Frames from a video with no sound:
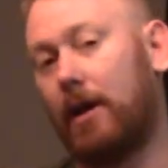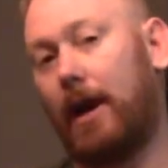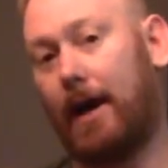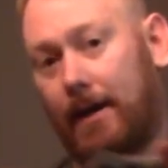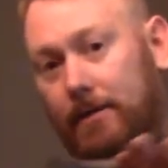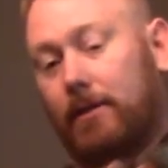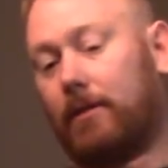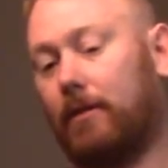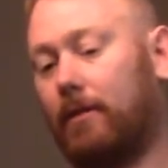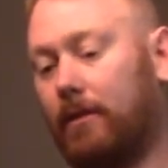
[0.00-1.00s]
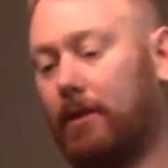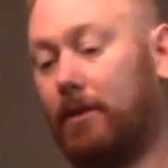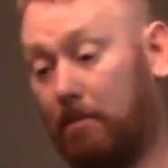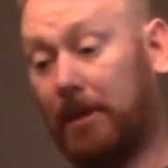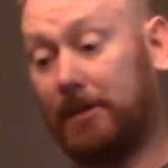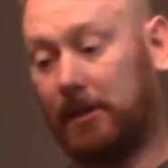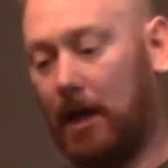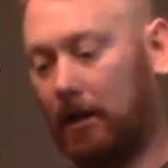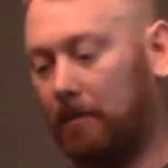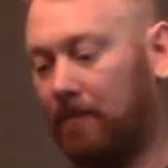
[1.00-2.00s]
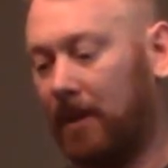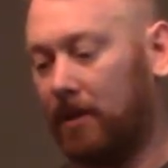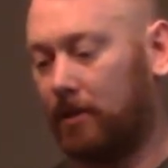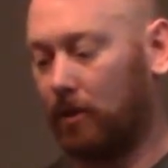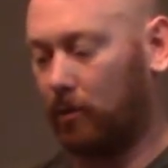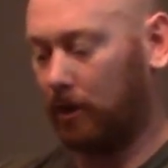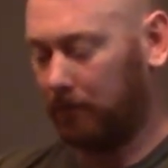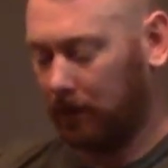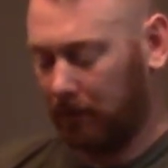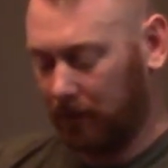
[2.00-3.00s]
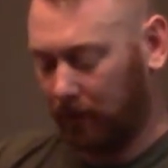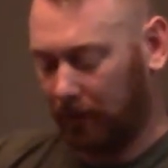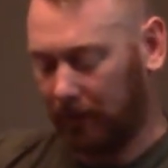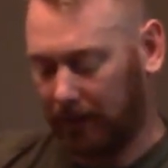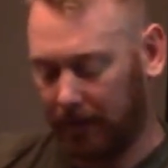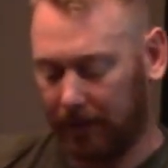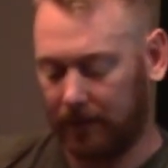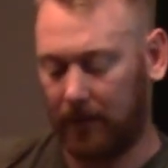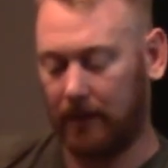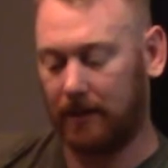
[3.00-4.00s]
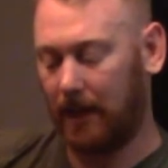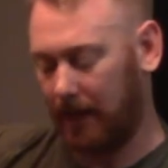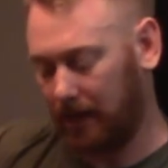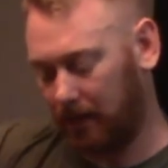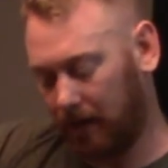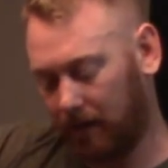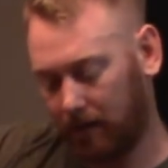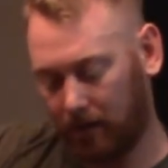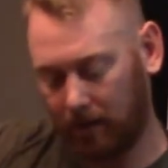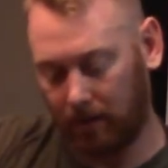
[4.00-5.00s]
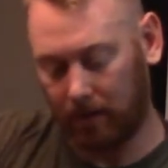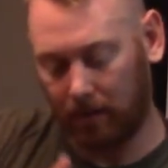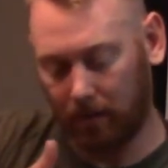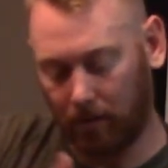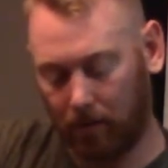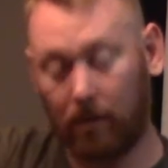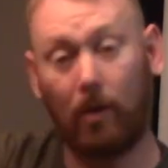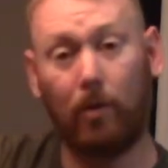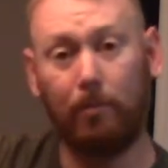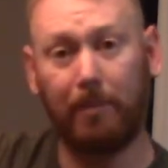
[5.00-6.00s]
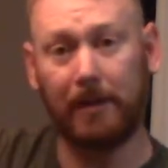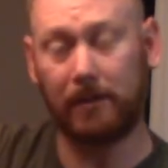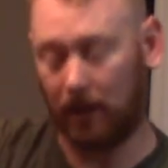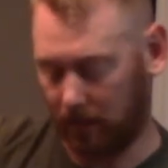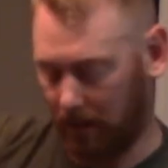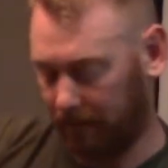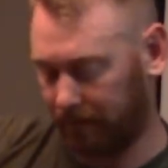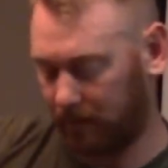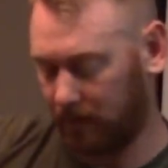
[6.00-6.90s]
as the buttstock. So what I'm going to be doing is take the old buttstock off,